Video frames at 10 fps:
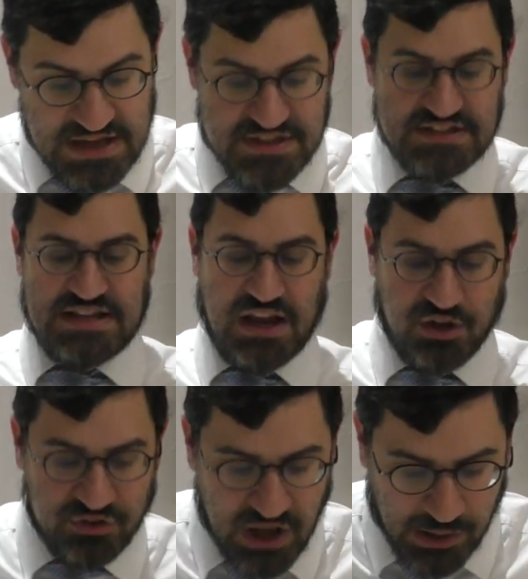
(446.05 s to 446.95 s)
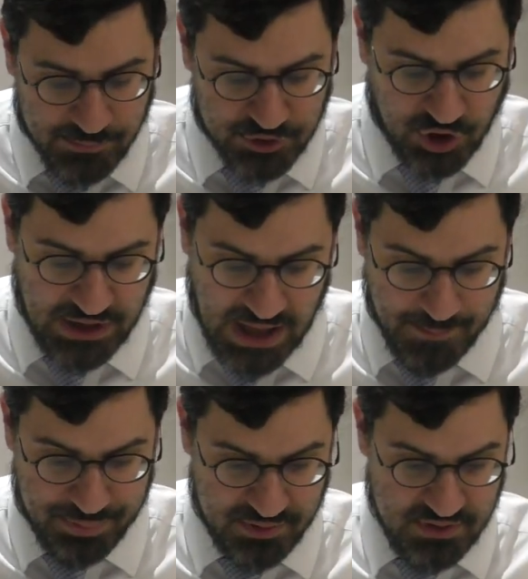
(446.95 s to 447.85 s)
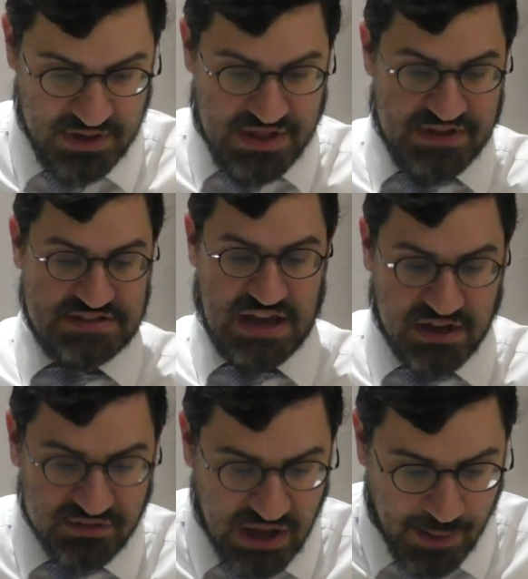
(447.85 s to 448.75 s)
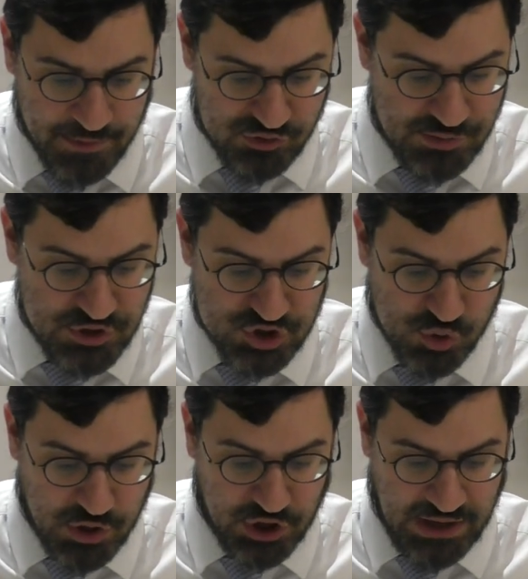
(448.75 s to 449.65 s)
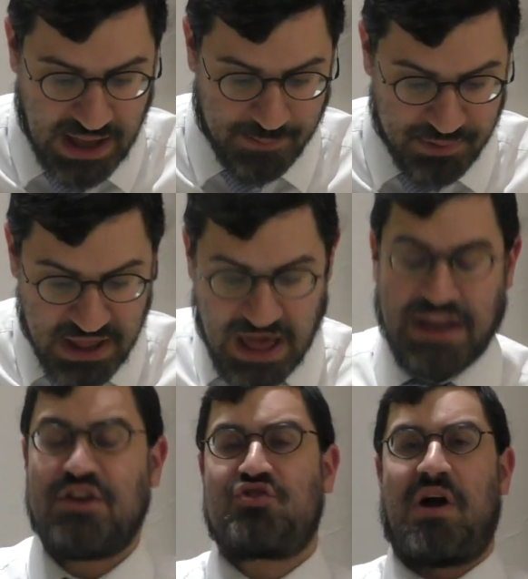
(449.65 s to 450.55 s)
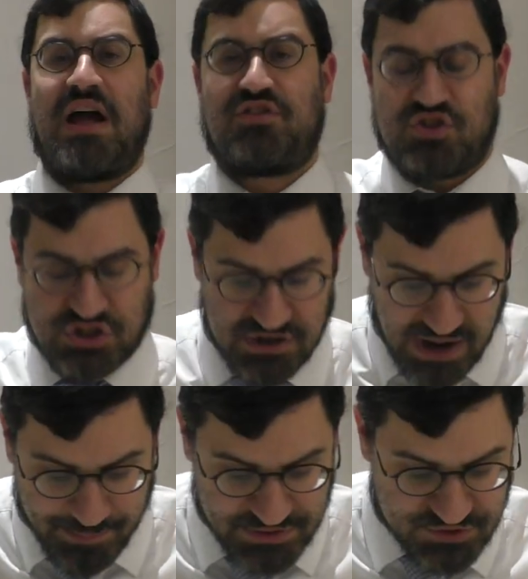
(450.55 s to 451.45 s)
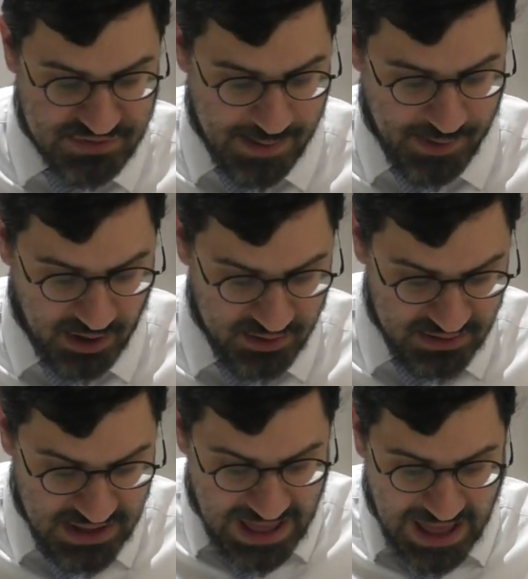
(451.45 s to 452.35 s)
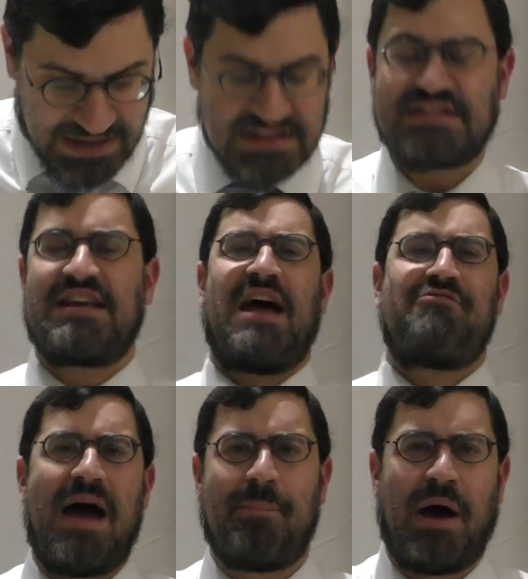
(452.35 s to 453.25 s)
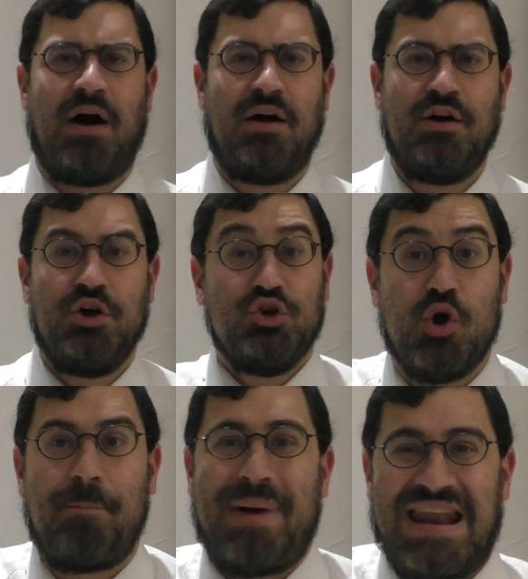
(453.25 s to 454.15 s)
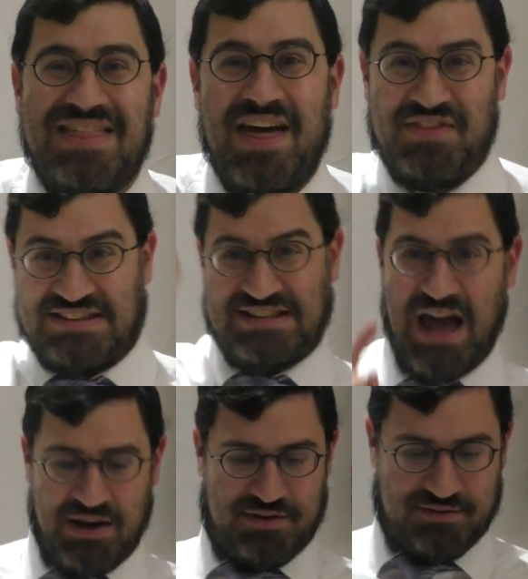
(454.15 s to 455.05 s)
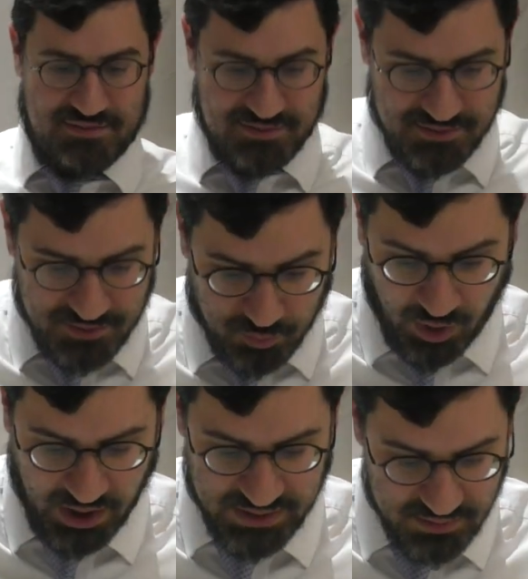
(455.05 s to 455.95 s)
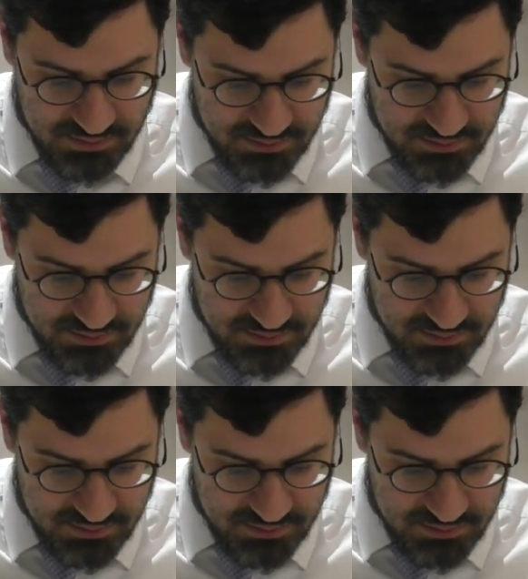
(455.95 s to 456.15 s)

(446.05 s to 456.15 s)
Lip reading: The second Talmud got up. The second Talmud, Rabbi Shua, got up, and he tried to cheer up his Rebbe. And he said, "Rebbe, you're better than the sun." Why?